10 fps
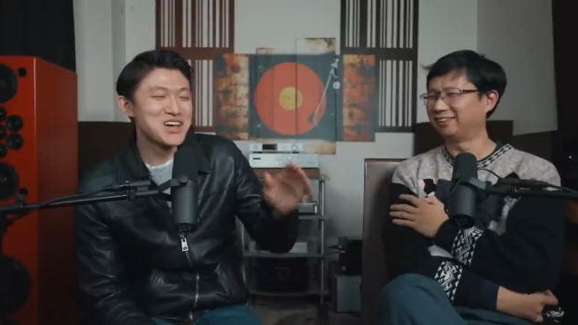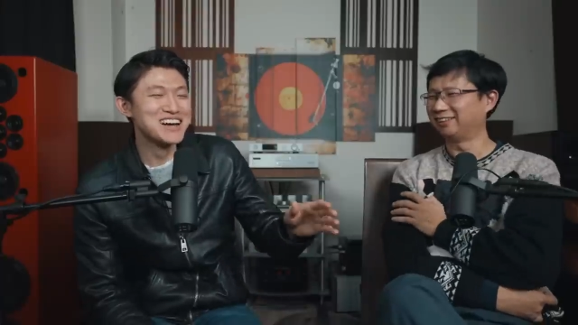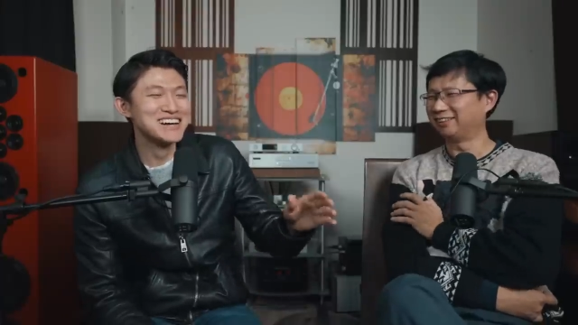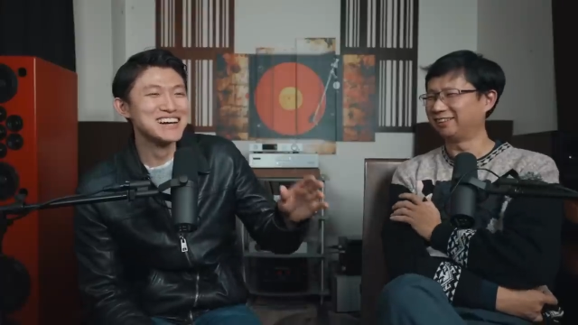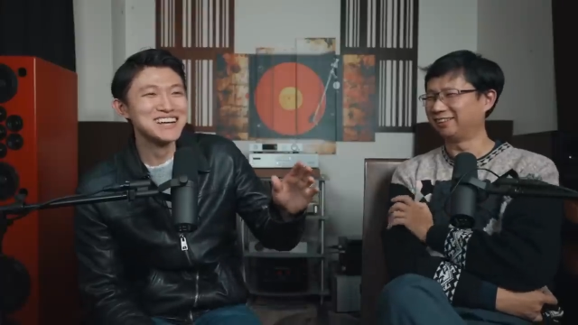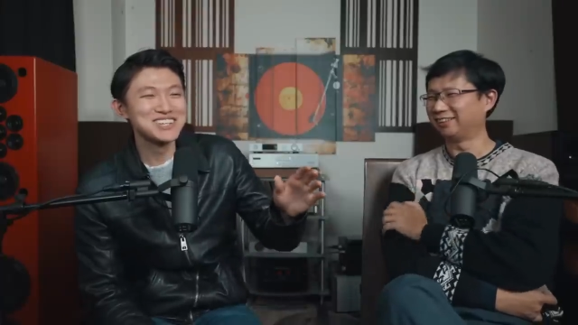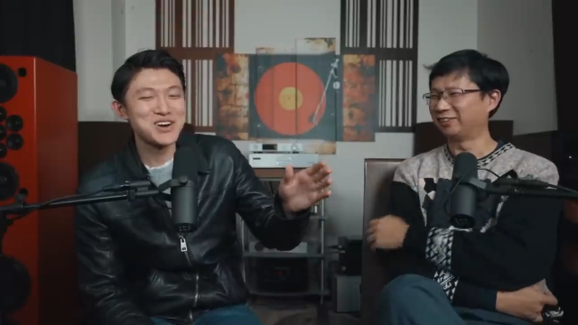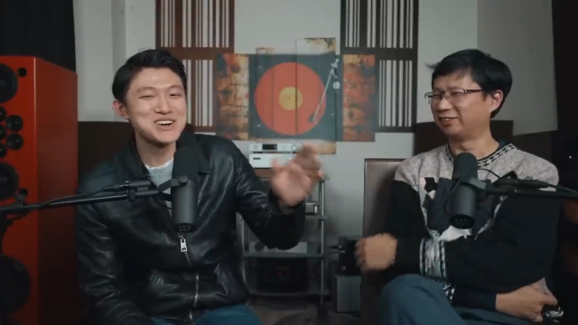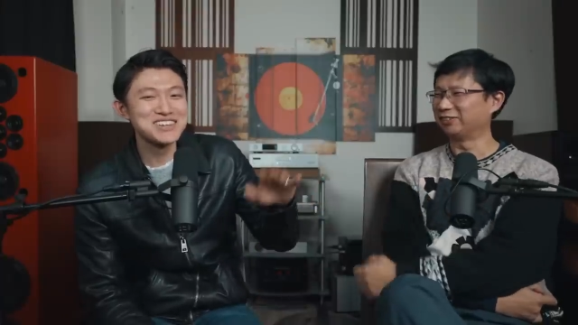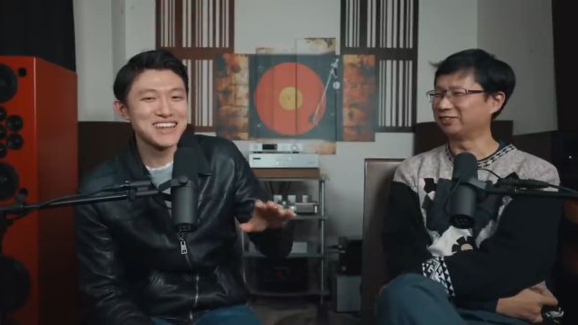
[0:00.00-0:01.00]
Speaker 1: t-
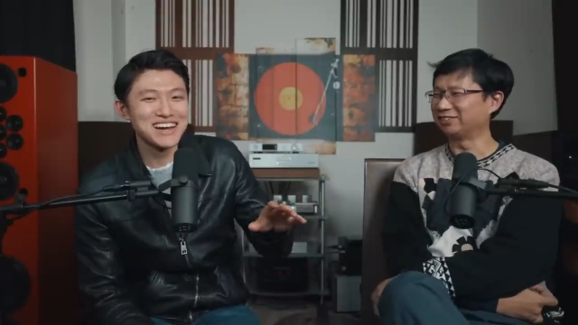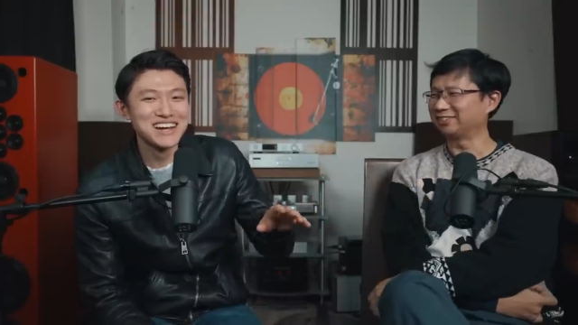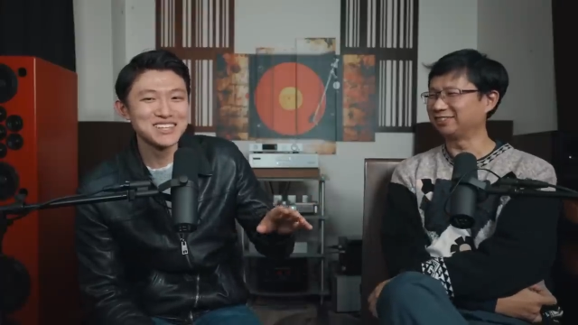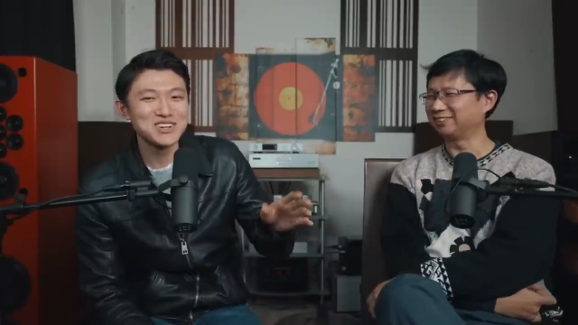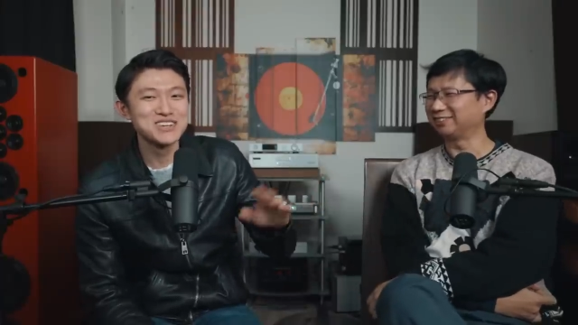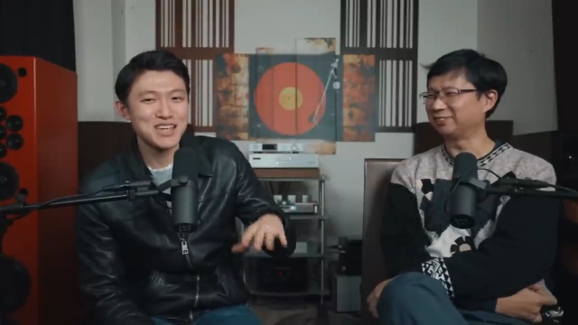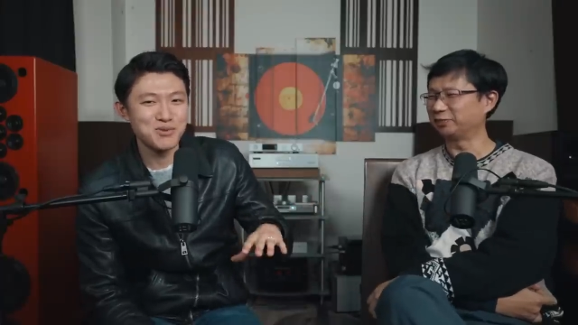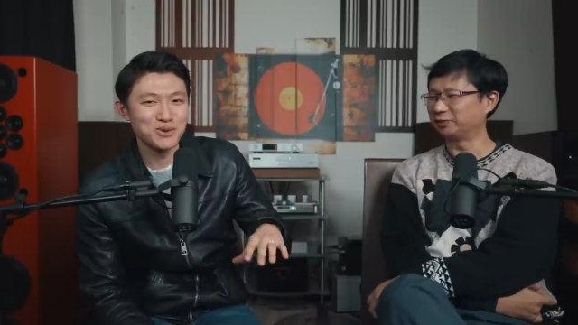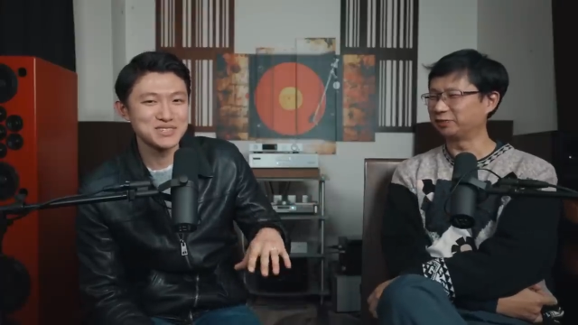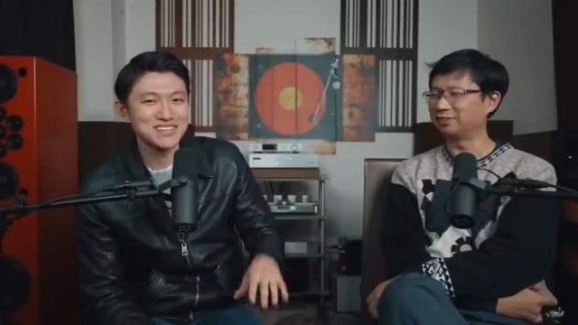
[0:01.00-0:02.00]
turn
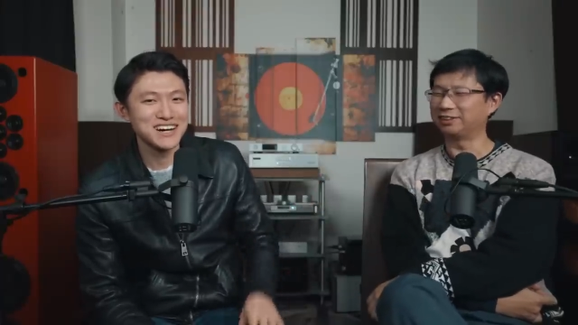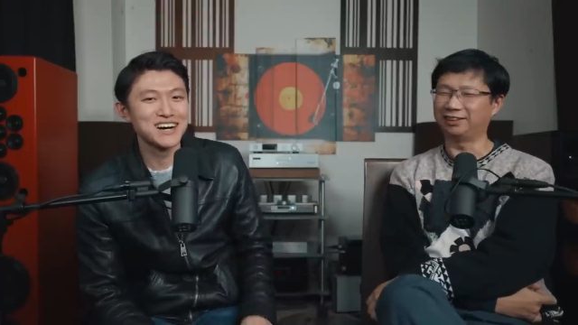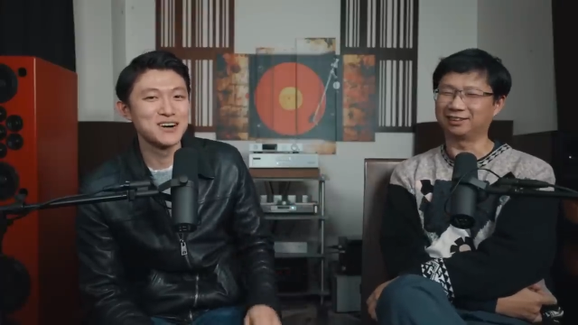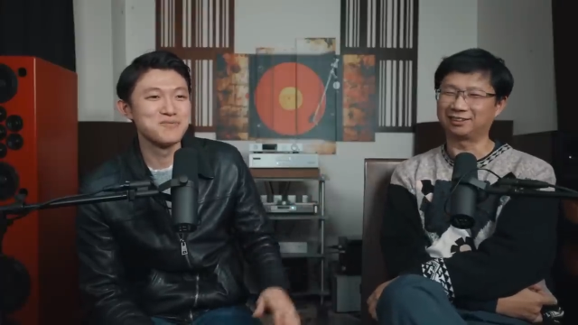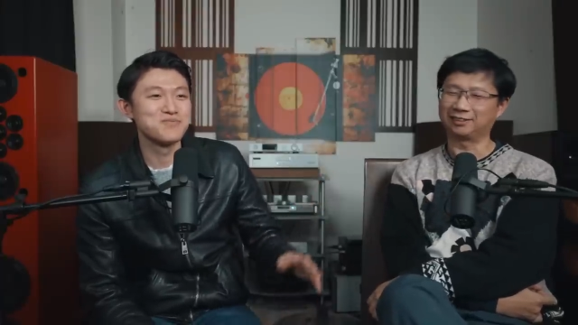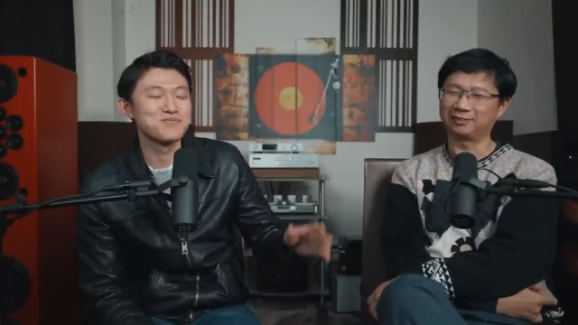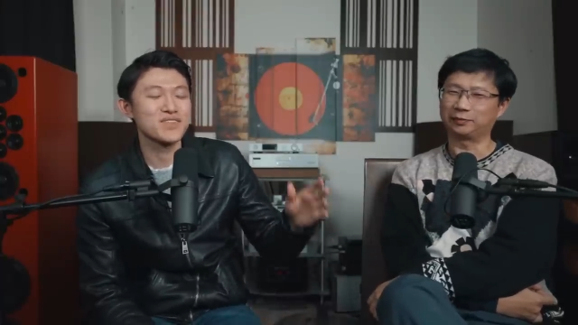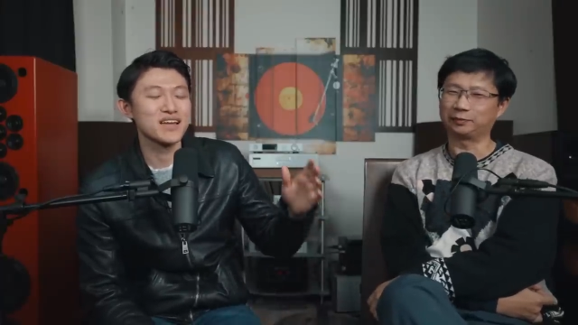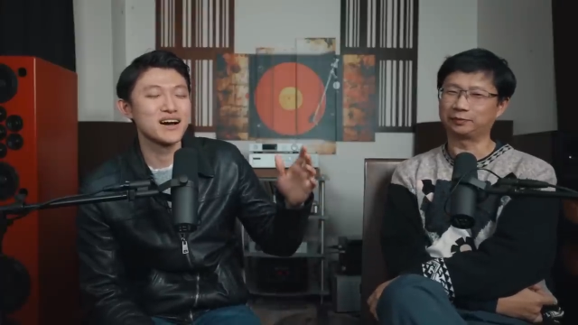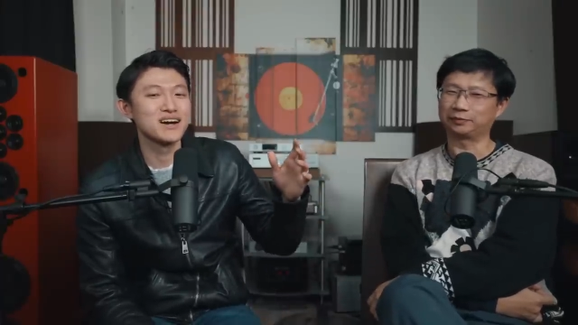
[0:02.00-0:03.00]
turntables. Um,
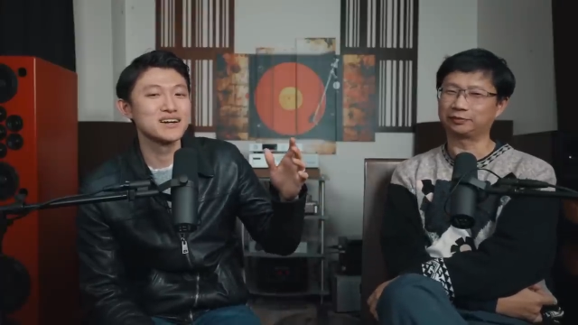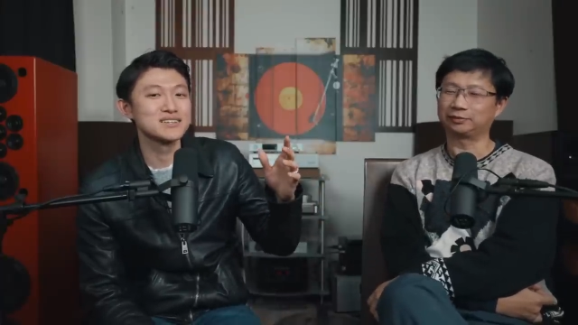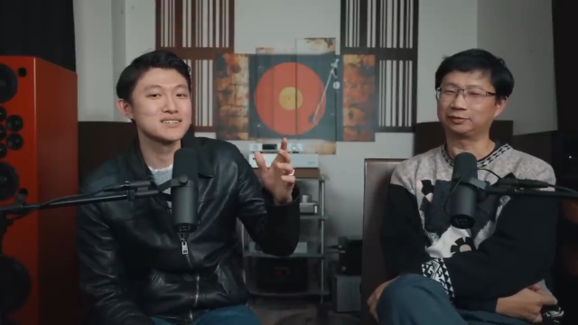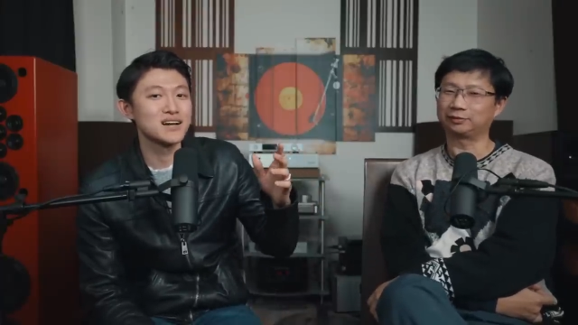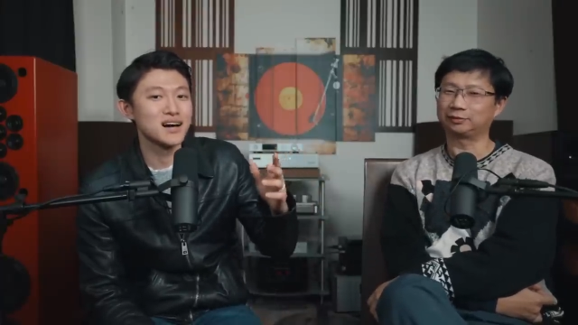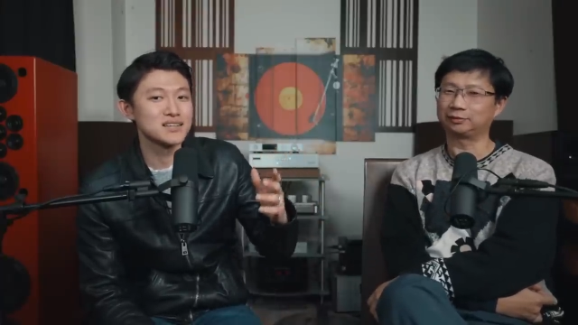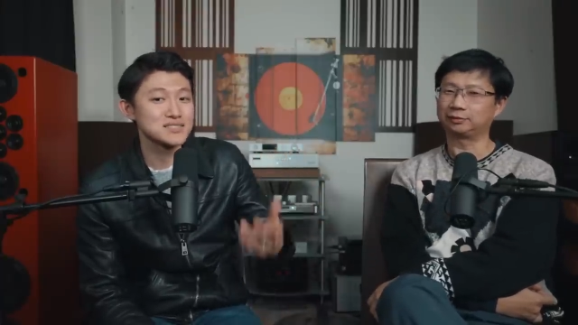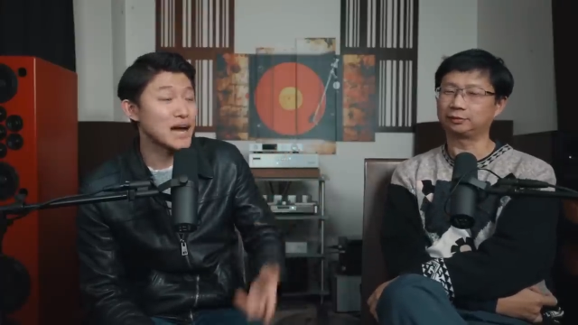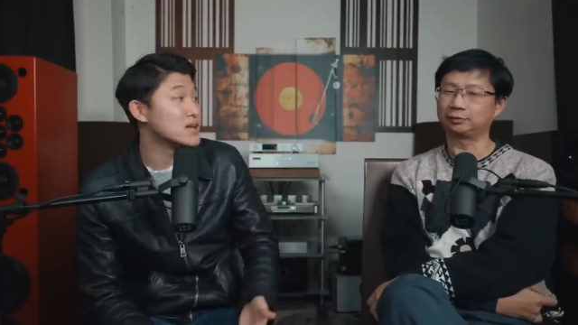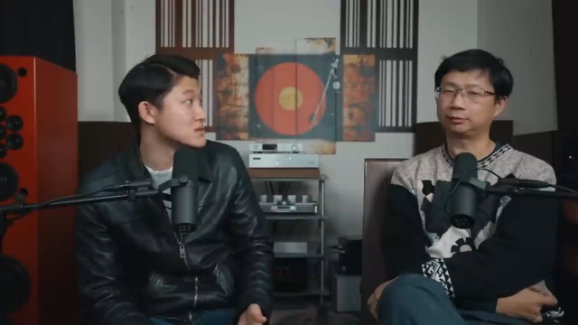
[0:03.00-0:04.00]
yes. uh,
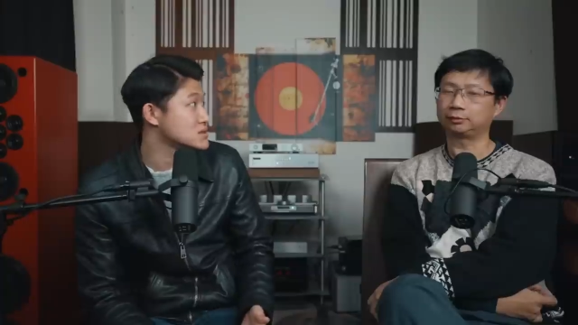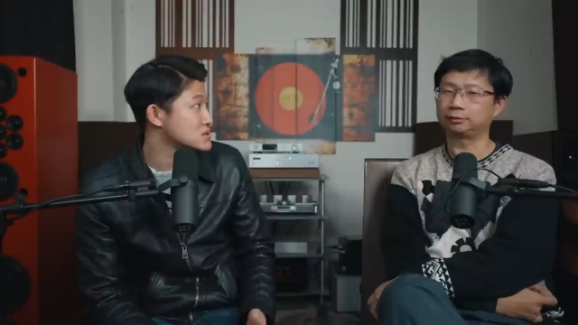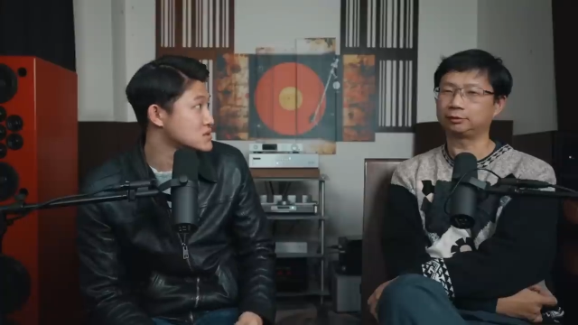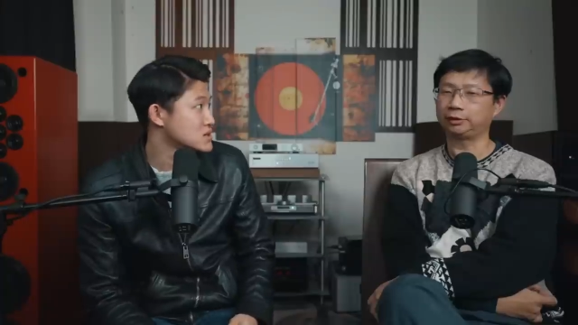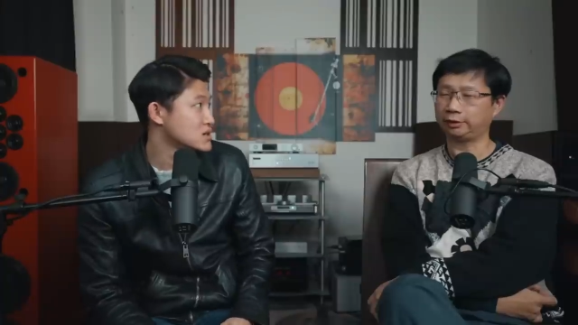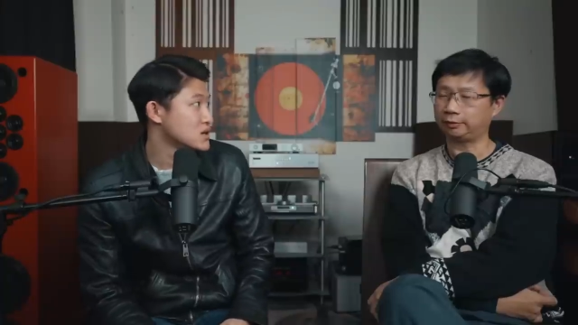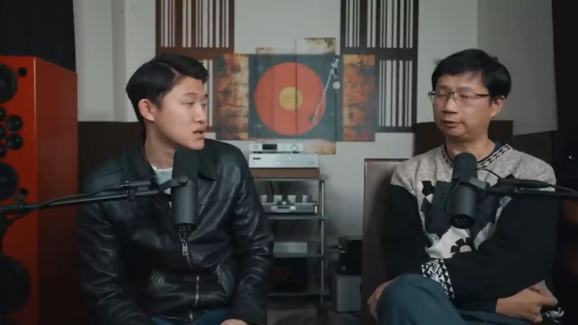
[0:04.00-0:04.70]
stylus. Yeah.